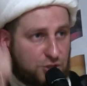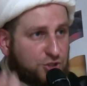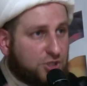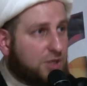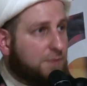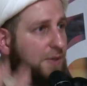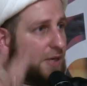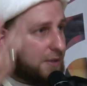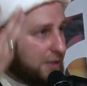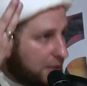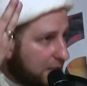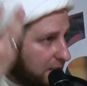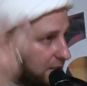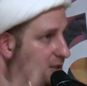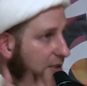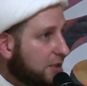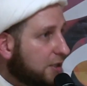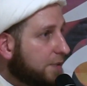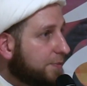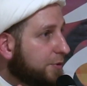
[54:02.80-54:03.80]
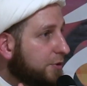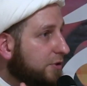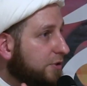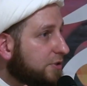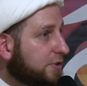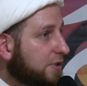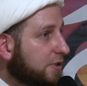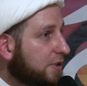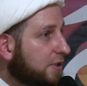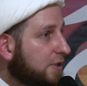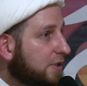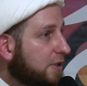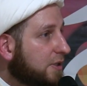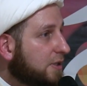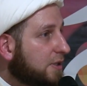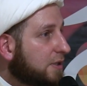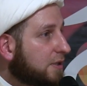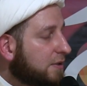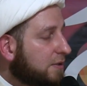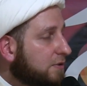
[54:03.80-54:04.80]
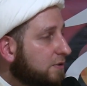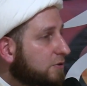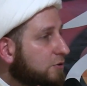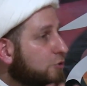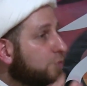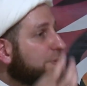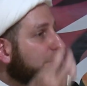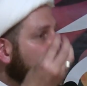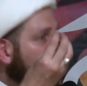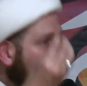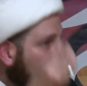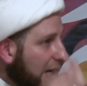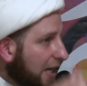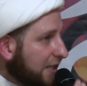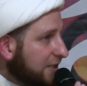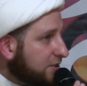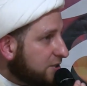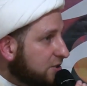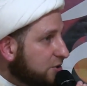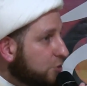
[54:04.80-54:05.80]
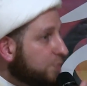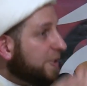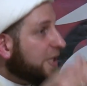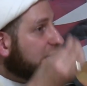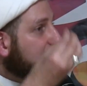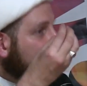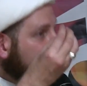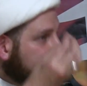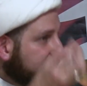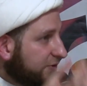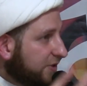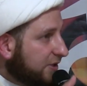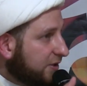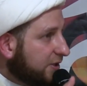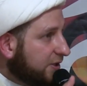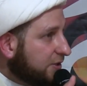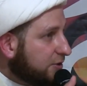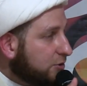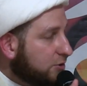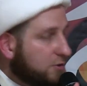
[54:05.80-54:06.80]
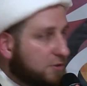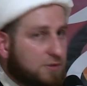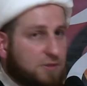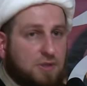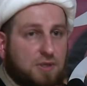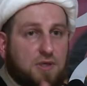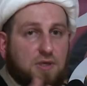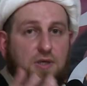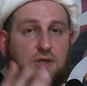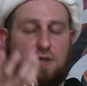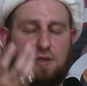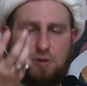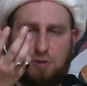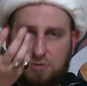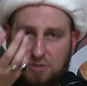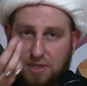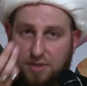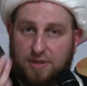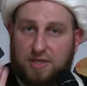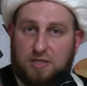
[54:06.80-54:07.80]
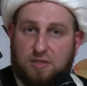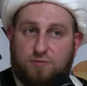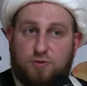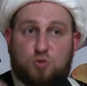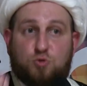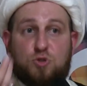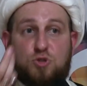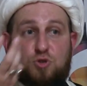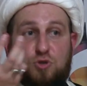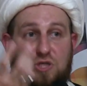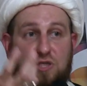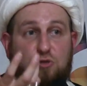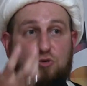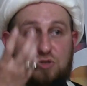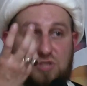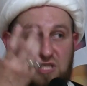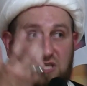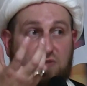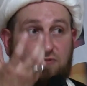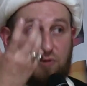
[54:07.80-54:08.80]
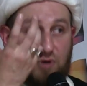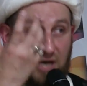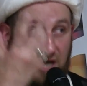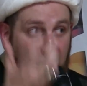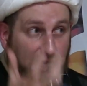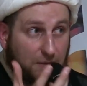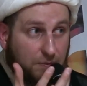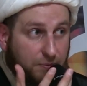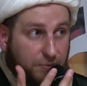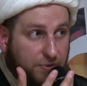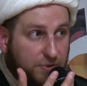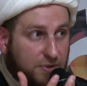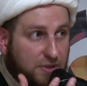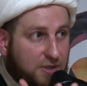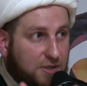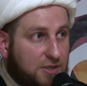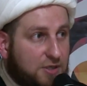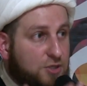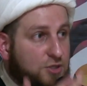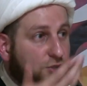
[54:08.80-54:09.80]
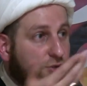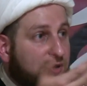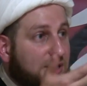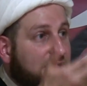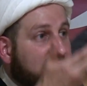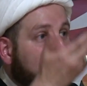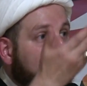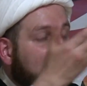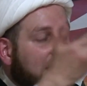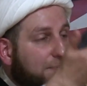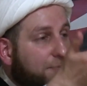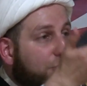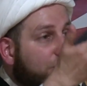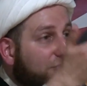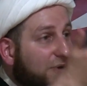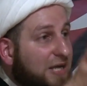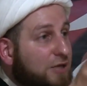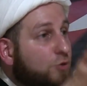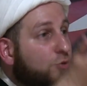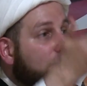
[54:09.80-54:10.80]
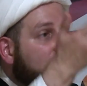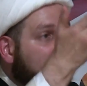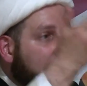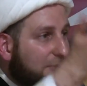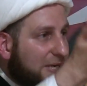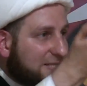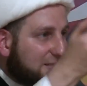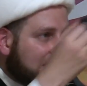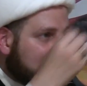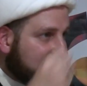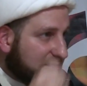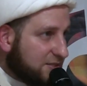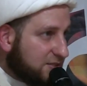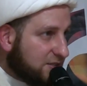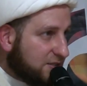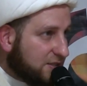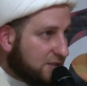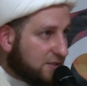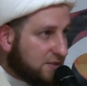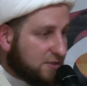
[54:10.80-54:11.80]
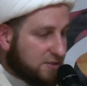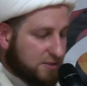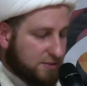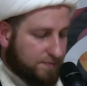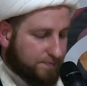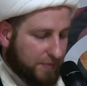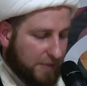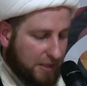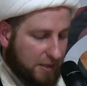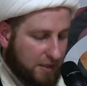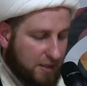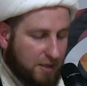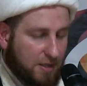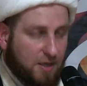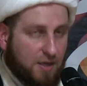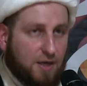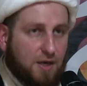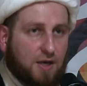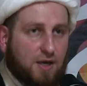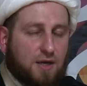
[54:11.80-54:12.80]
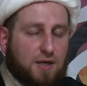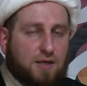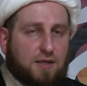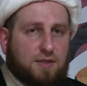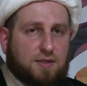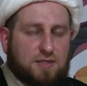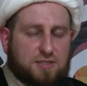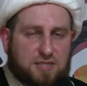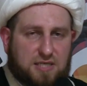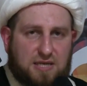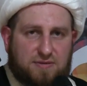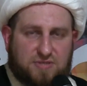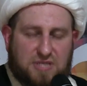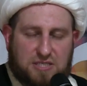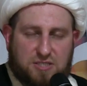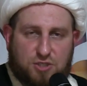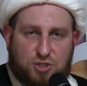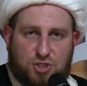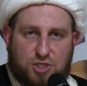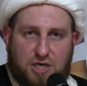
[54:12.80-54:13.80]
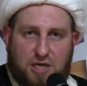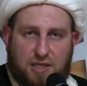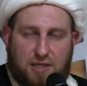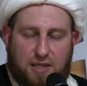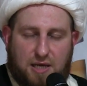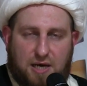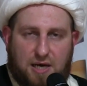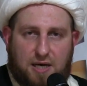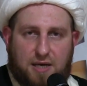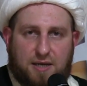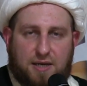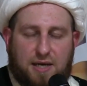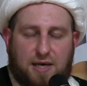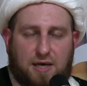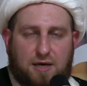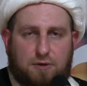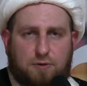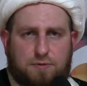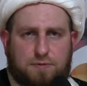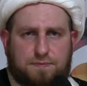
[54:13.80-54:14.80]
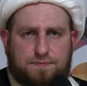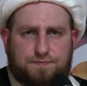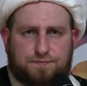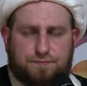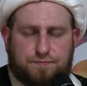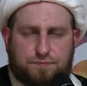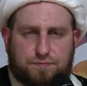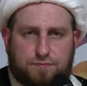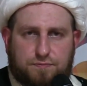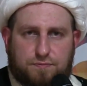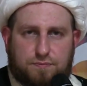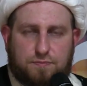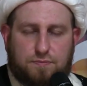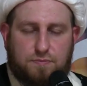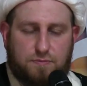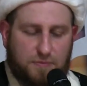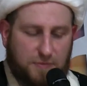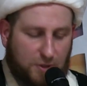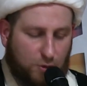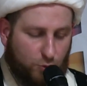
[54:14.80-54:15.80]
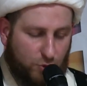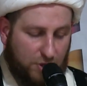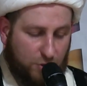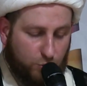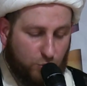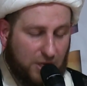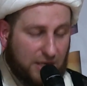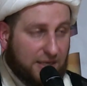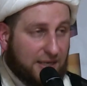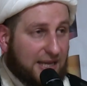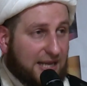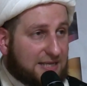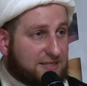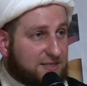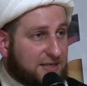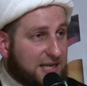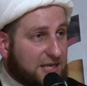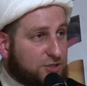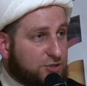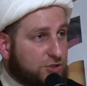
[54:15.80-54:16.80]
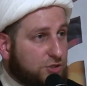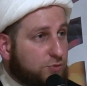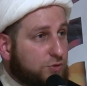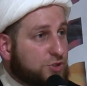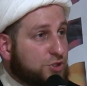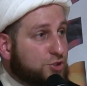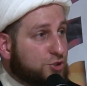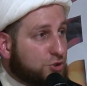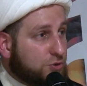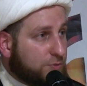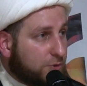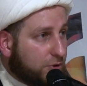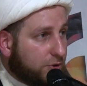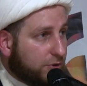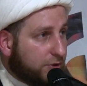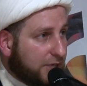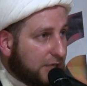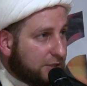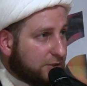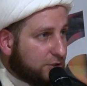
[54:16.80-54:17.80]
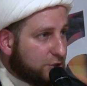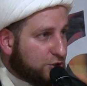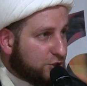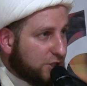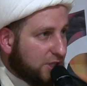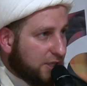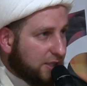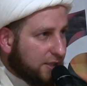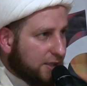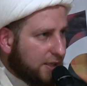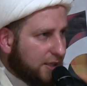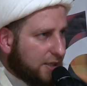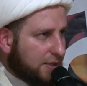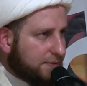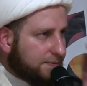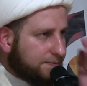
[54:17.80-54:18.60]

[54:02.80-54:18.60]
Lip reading: among the community, to be wise, to be God-fearing. Those are the individuals you need to seek for help so that they can provide you with the best assistance. This leaves us, inshallah, now with one last lecture, which is tomorrow night, inshallah,